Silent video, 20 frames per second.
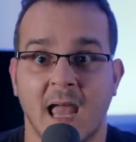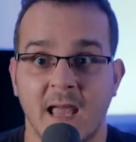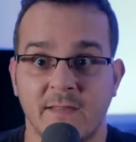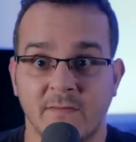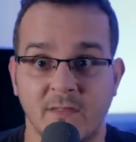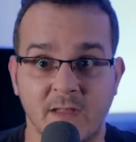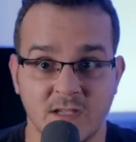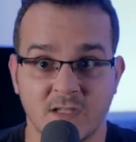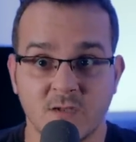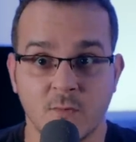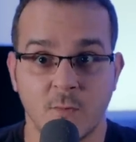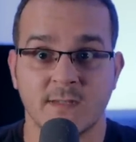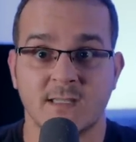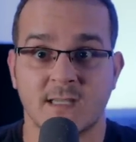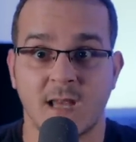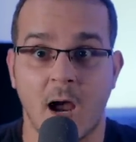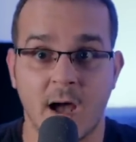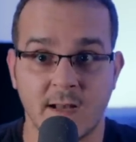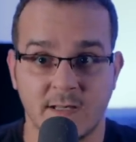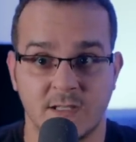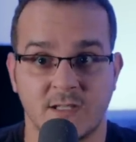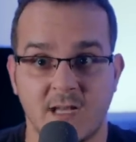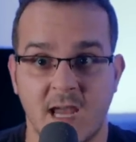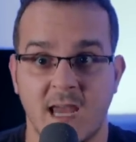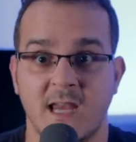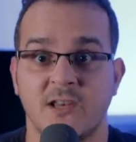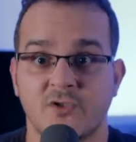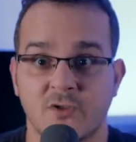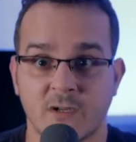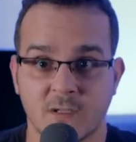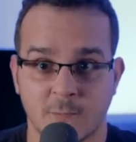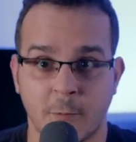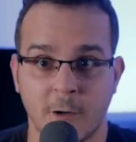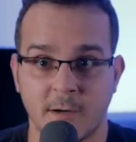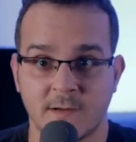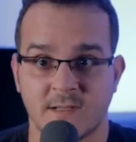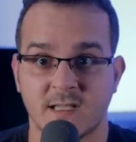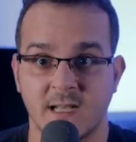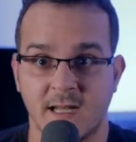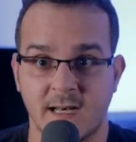This was a dangerous
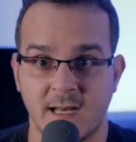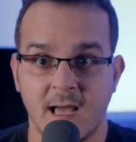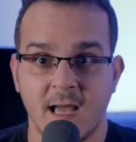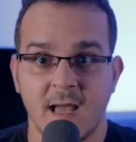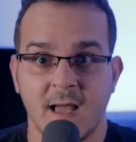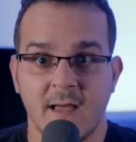person